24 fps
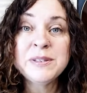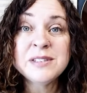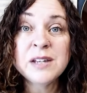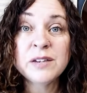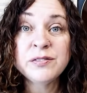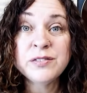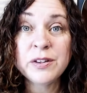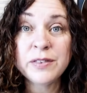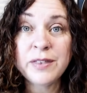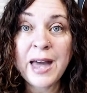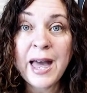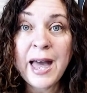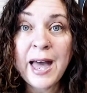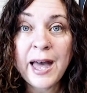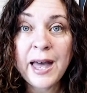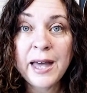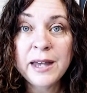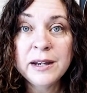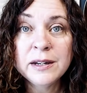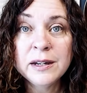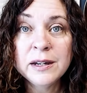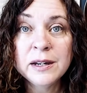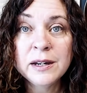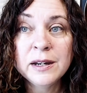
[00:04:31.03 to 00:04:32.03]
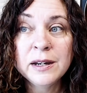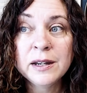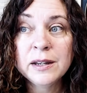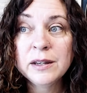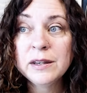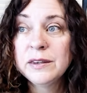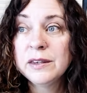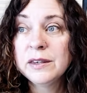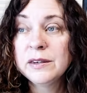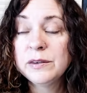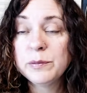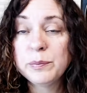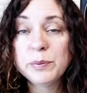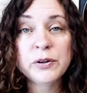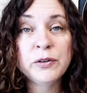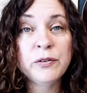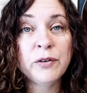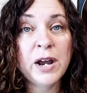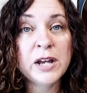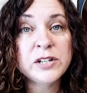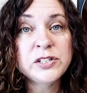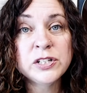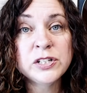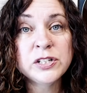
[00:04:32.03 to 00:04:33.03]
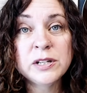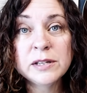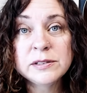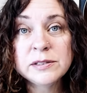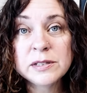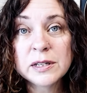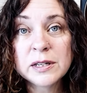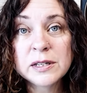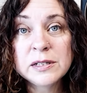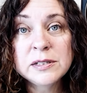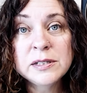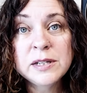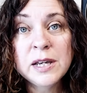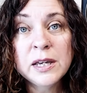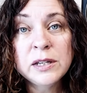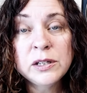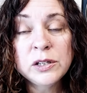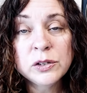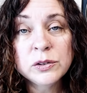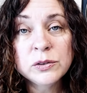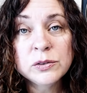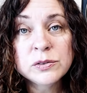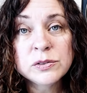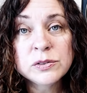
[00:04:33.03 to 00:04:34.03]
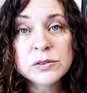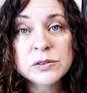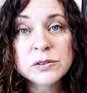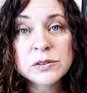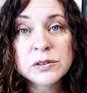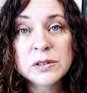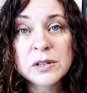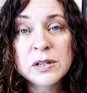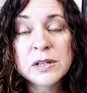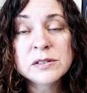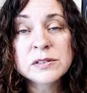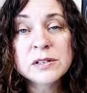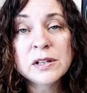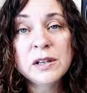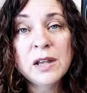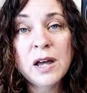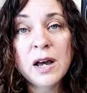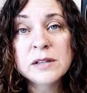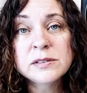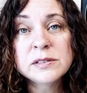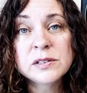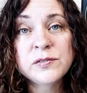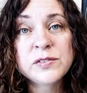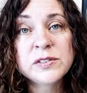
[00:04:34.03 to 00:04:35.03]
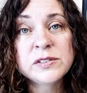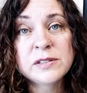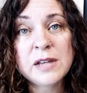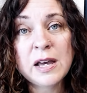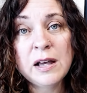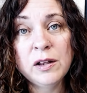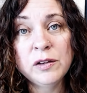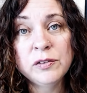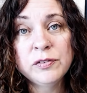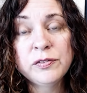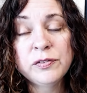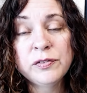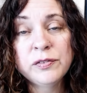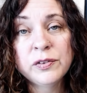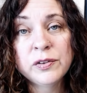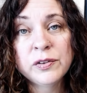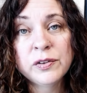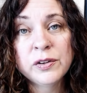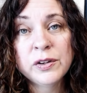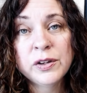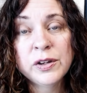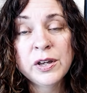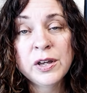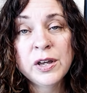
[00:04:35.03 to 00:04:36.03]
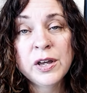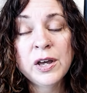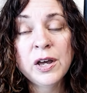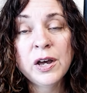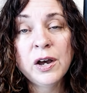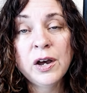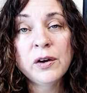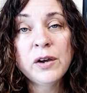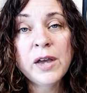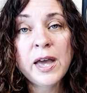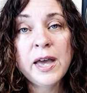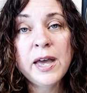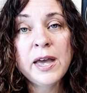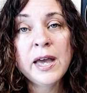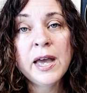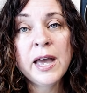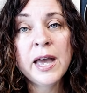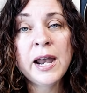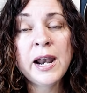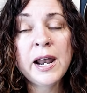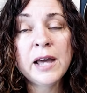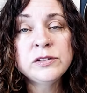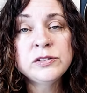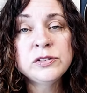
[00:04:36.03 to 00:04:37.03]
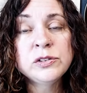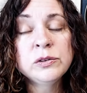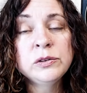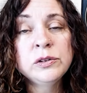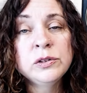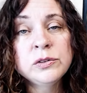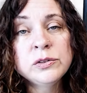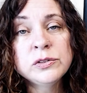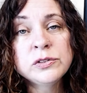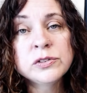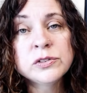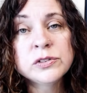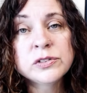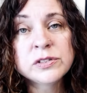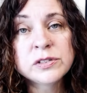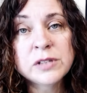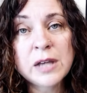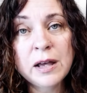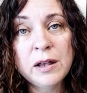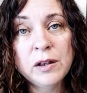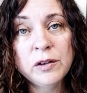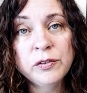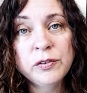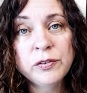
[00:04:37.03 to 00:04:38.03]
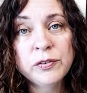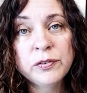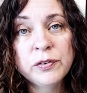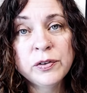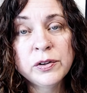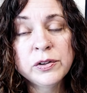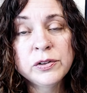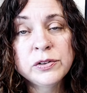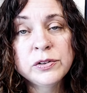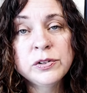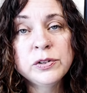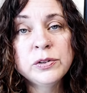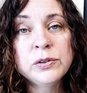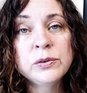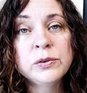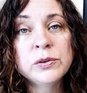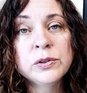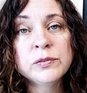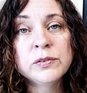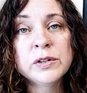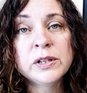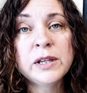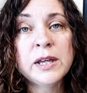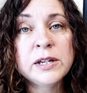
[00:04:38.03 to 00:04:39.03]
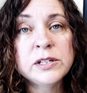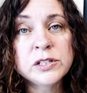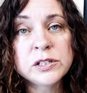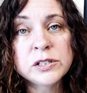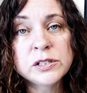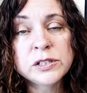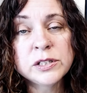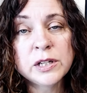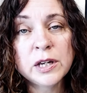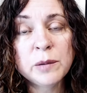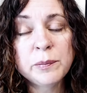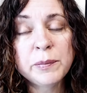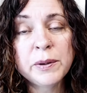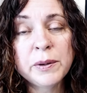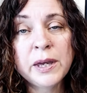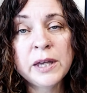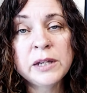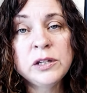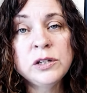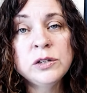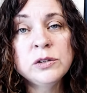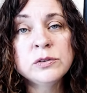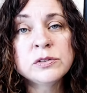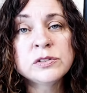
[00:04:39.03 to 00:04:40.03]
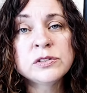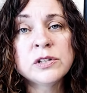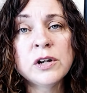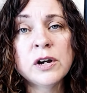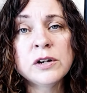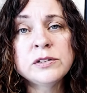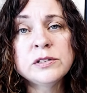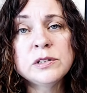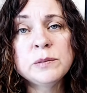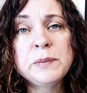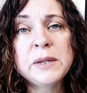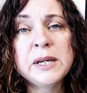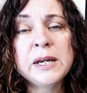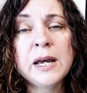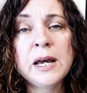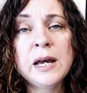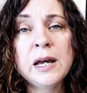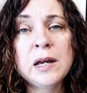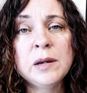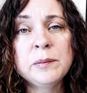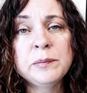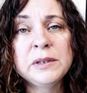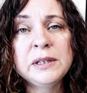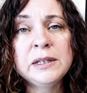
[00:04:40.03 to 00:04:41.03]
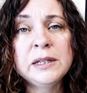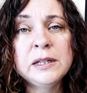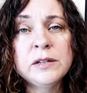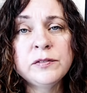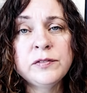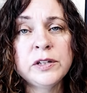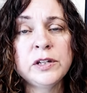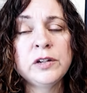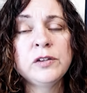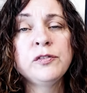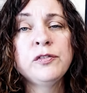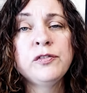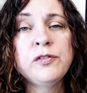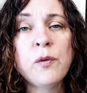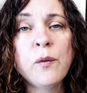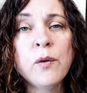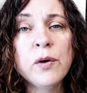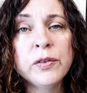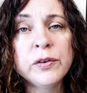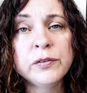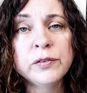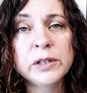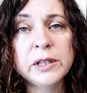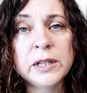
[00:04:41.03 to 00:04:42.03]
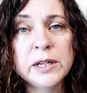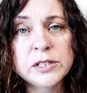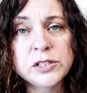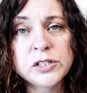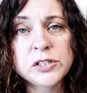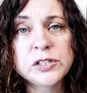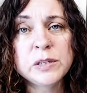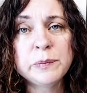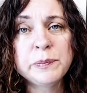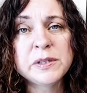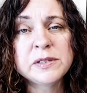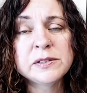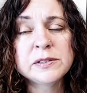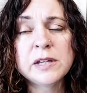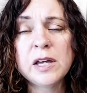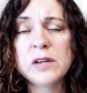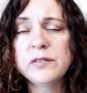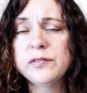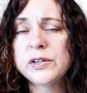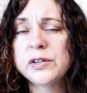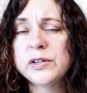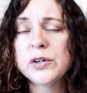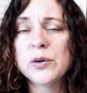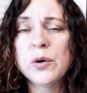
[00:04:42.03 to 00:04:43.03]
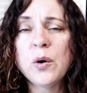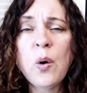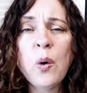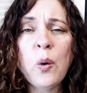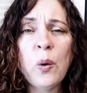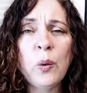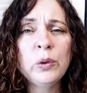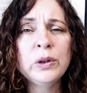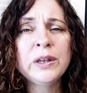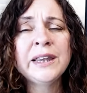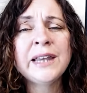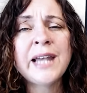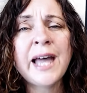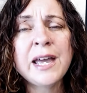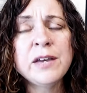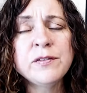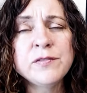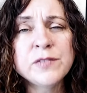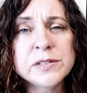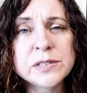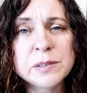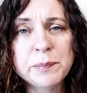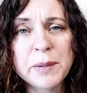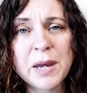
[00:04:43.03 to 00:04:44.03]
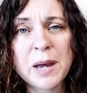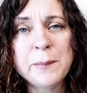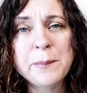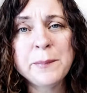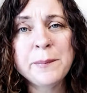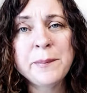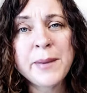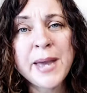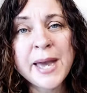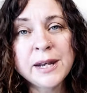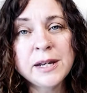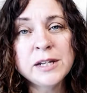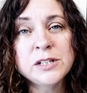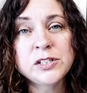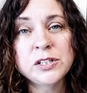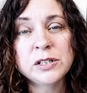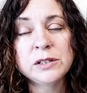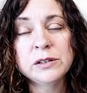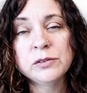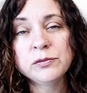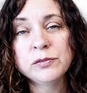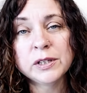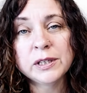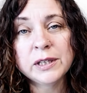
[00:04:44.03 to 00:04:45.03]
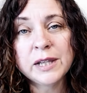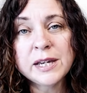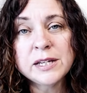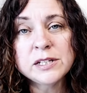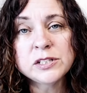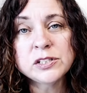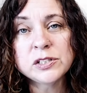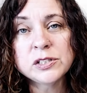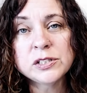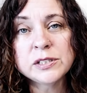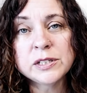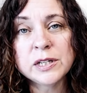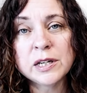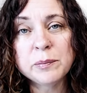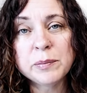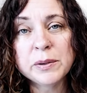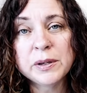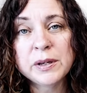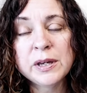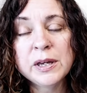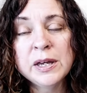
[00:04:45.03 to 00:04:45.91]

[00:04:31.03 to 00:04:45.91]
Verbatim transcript: after that, the progression as it continues, is a loss of self, okay? And as you lose yourself to the relationship, and you start to become living for the relationship itself, and your whole life is about managing the relationship,